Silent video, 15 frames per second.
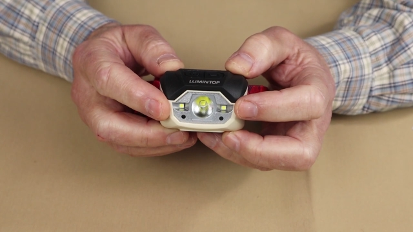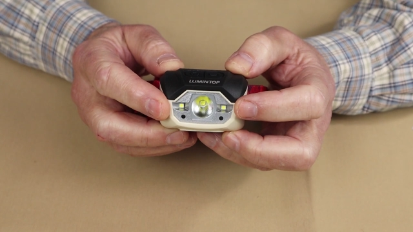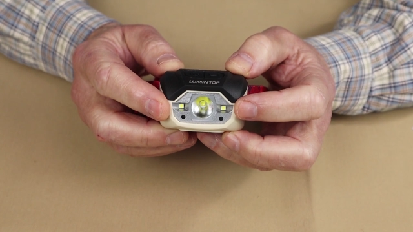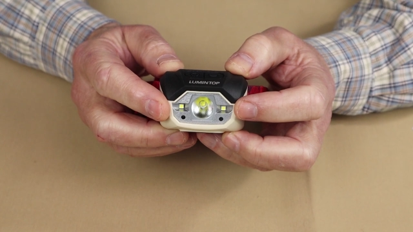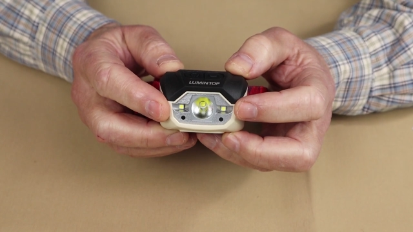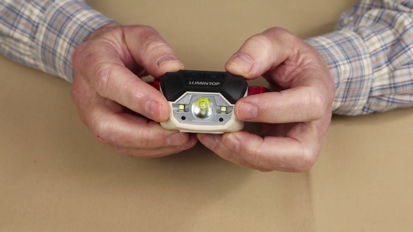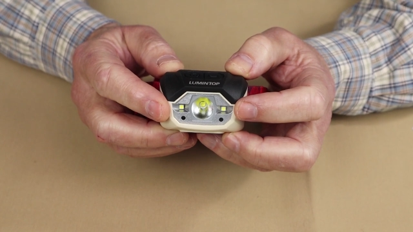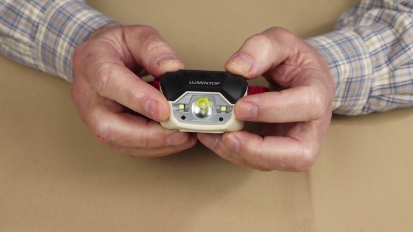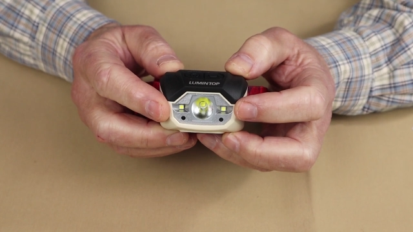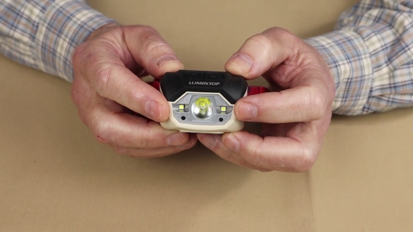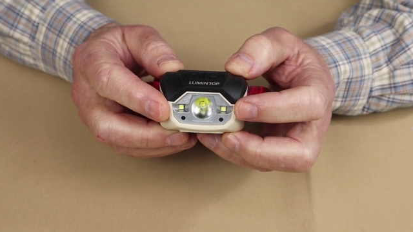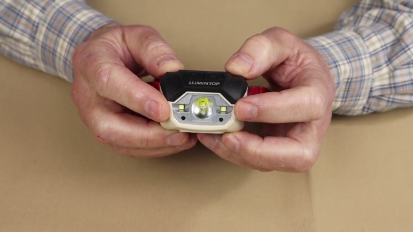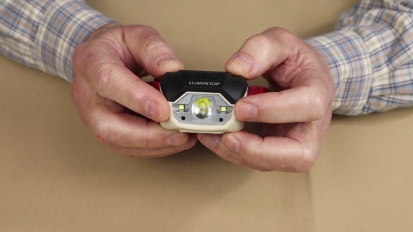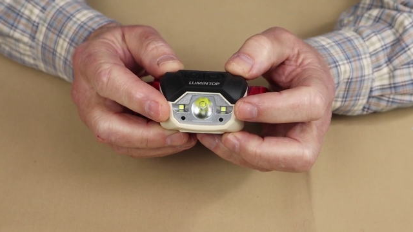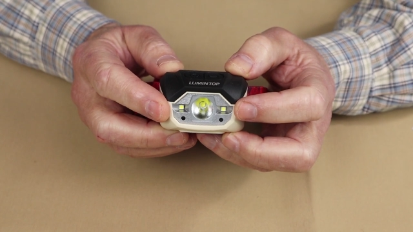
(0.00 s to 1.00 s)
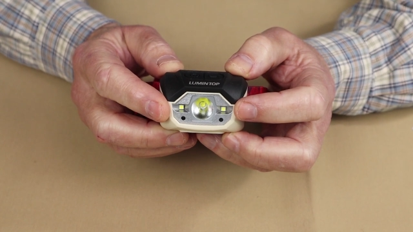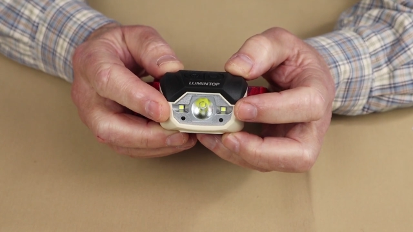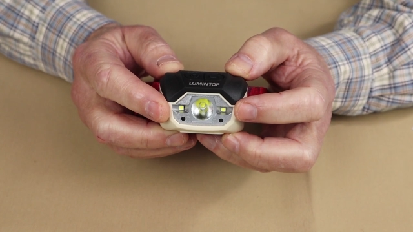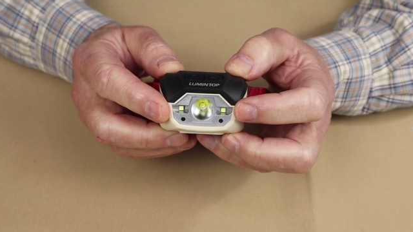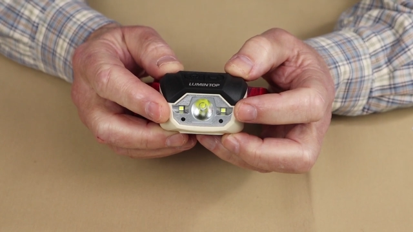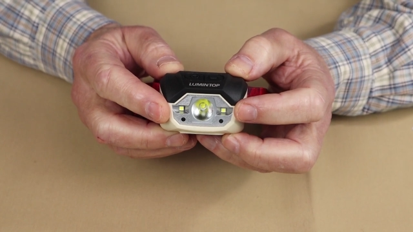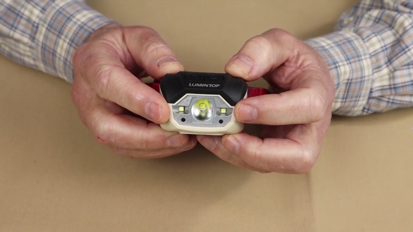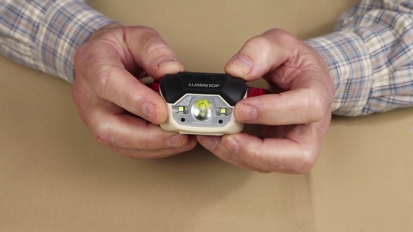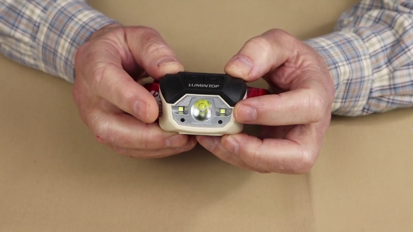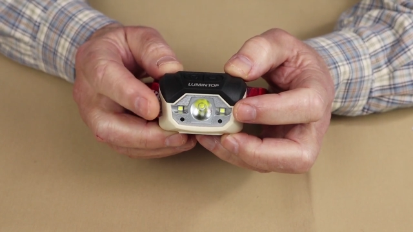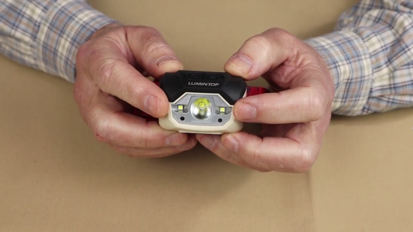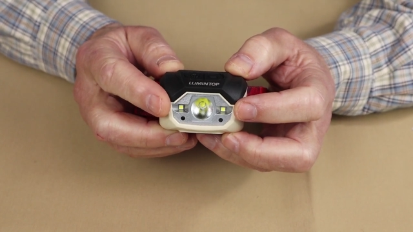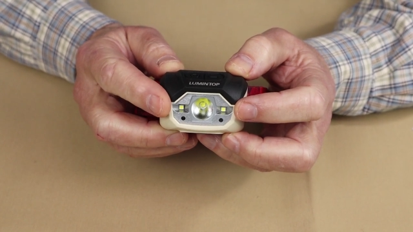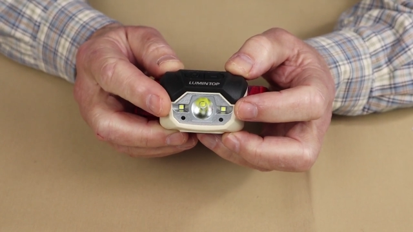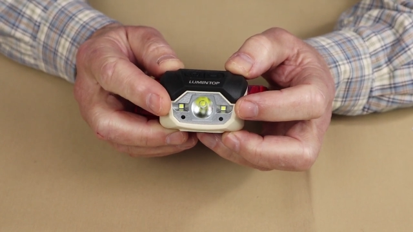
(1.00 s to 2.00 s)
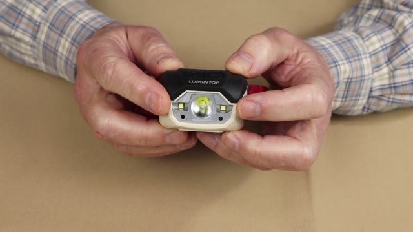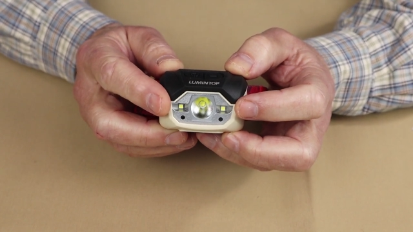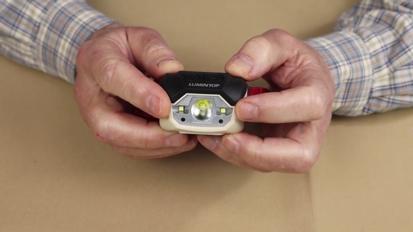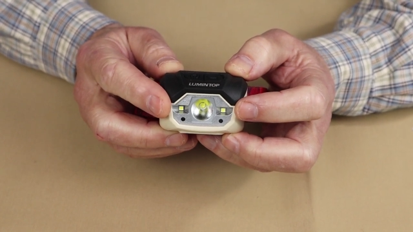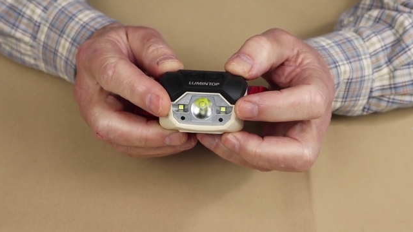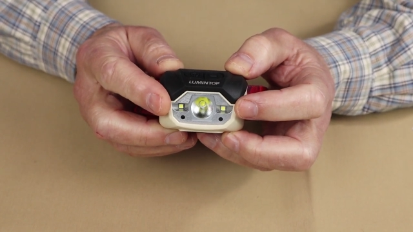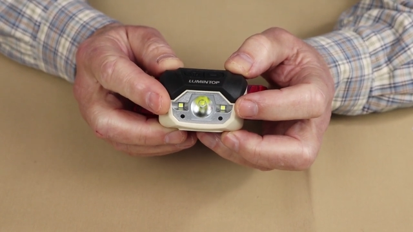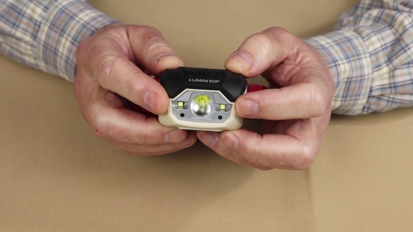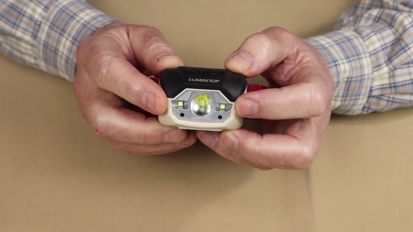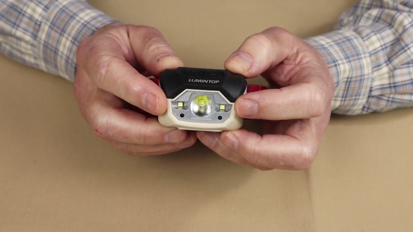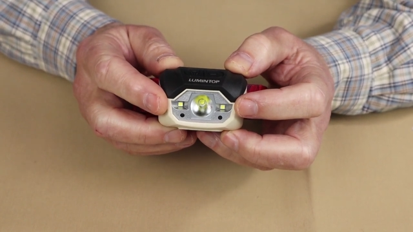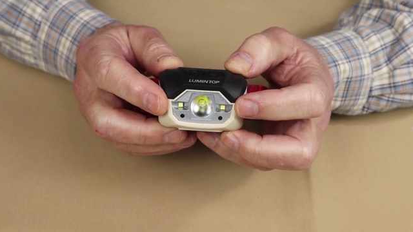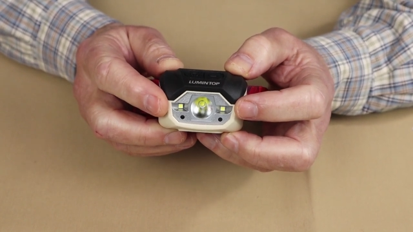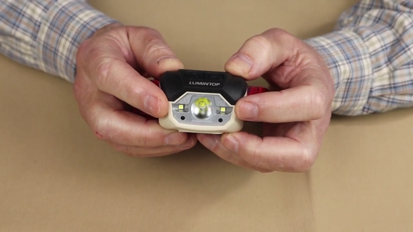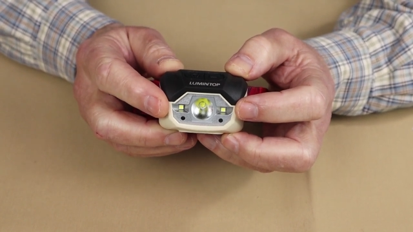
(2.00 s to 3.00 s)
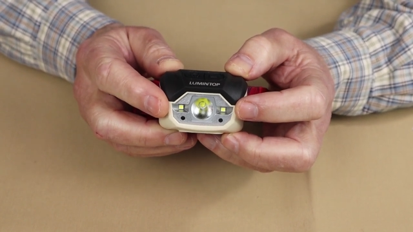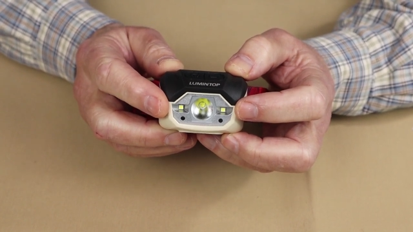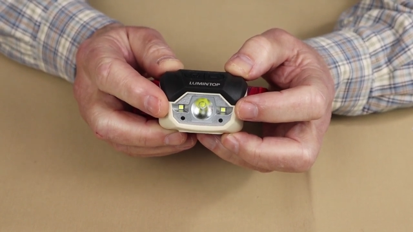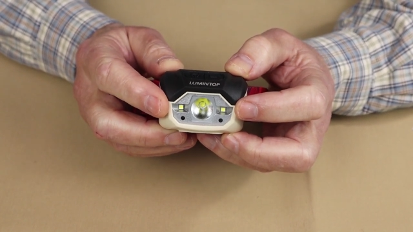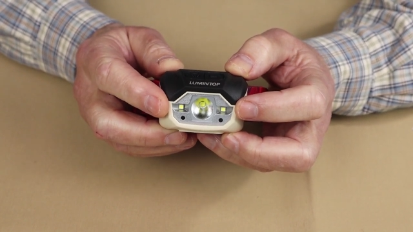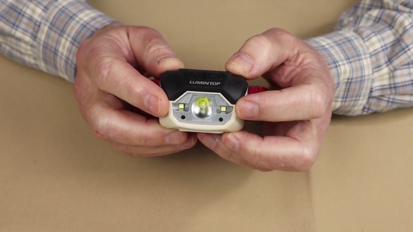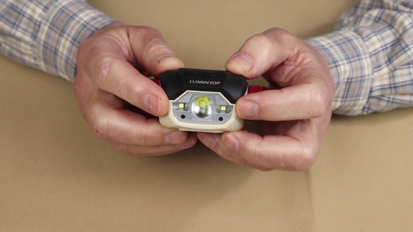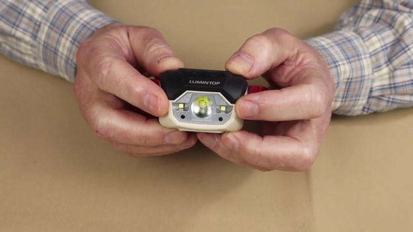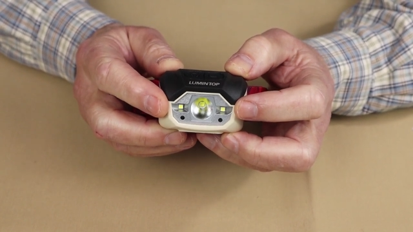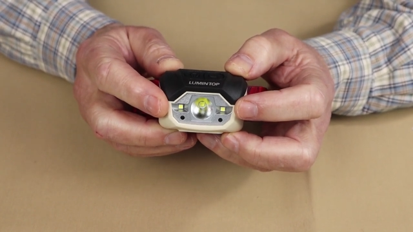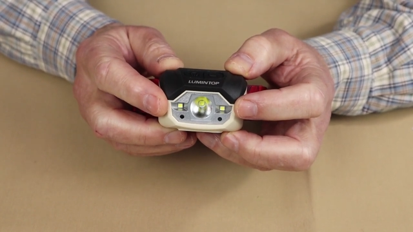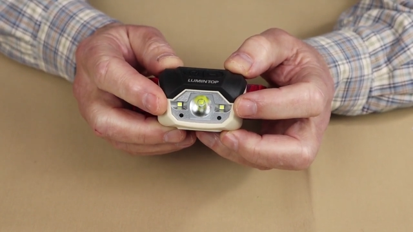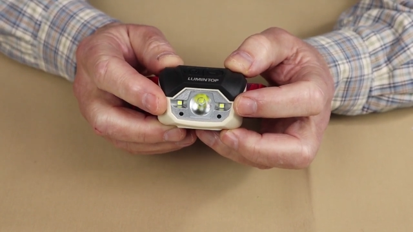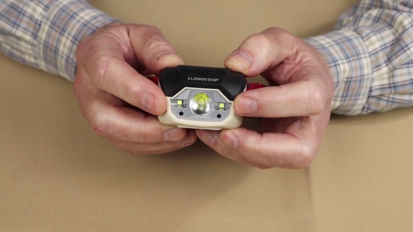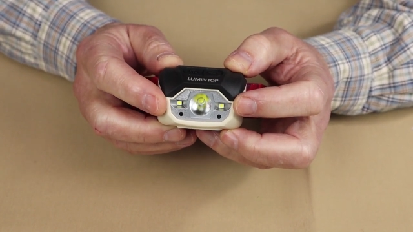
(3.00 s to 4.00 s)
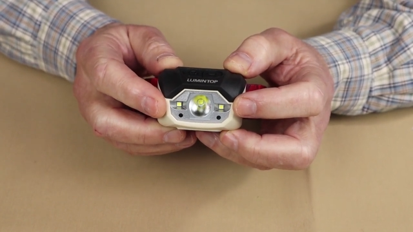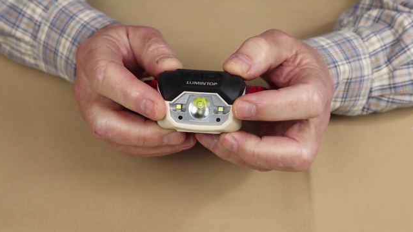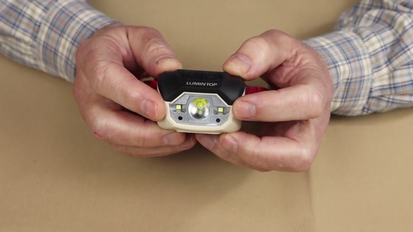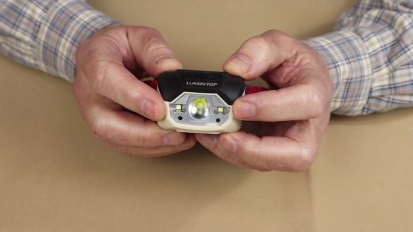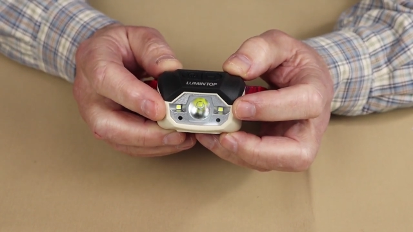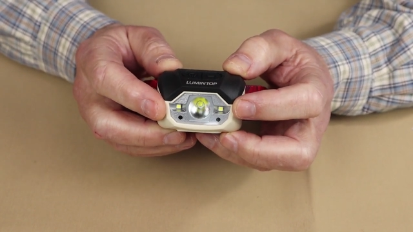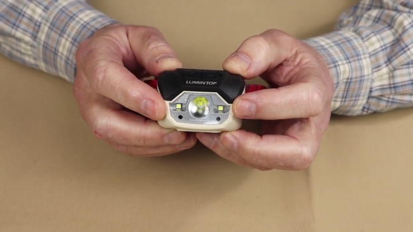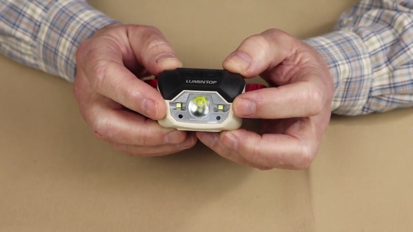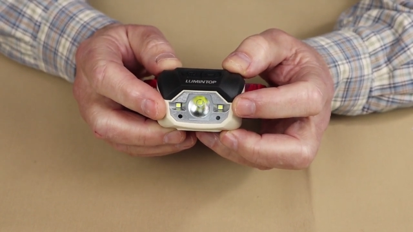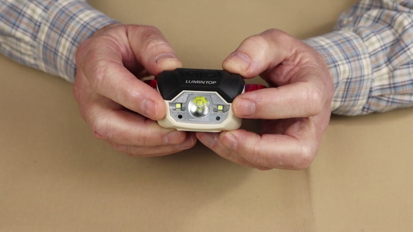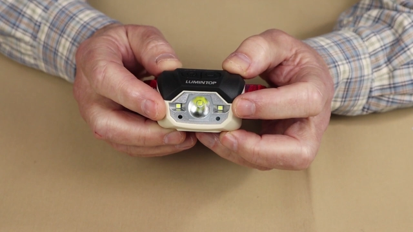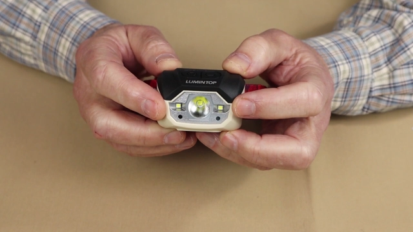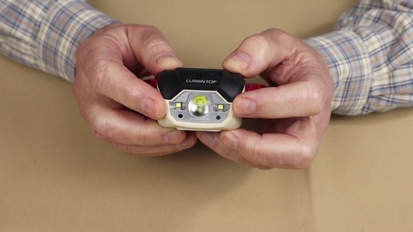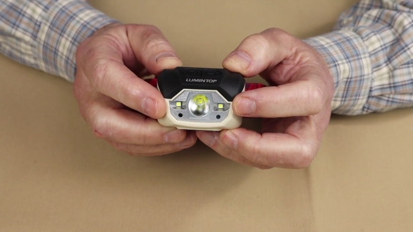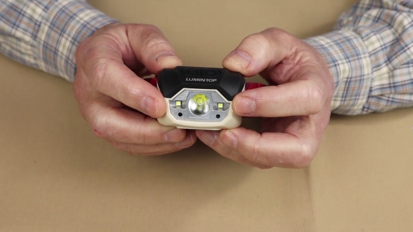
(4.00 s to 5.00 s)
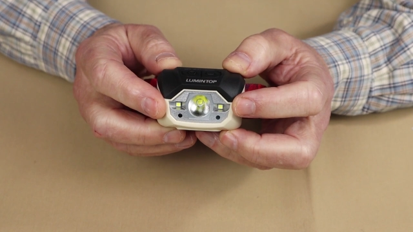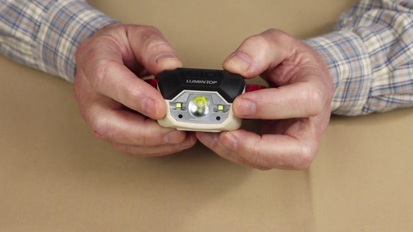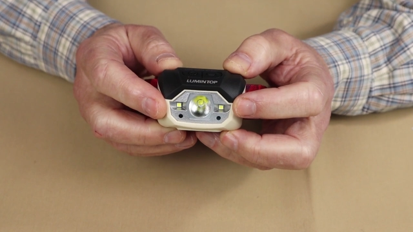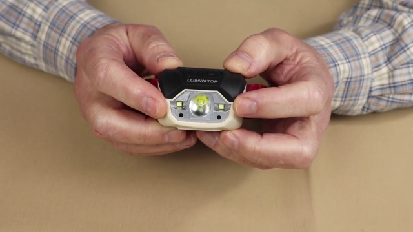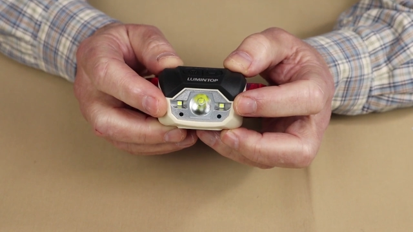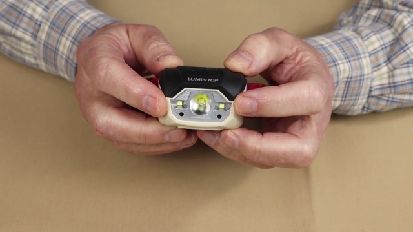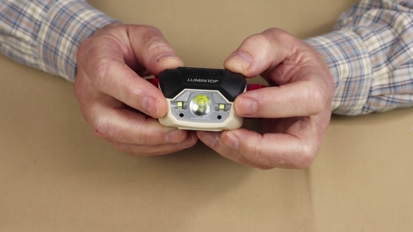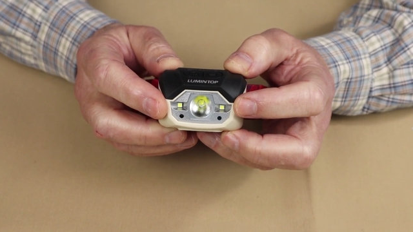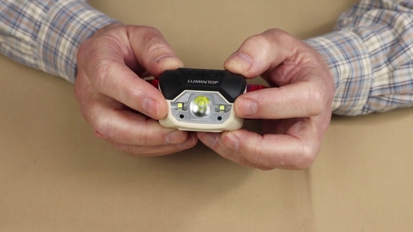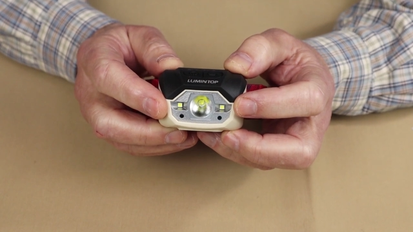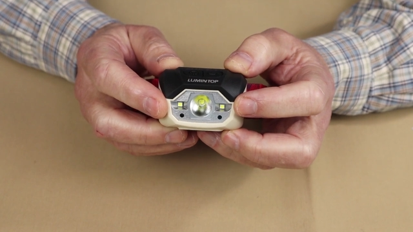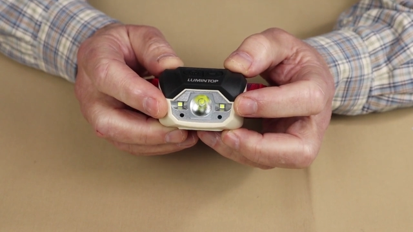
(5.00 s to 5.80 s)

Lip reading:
[unreadable: no face in view]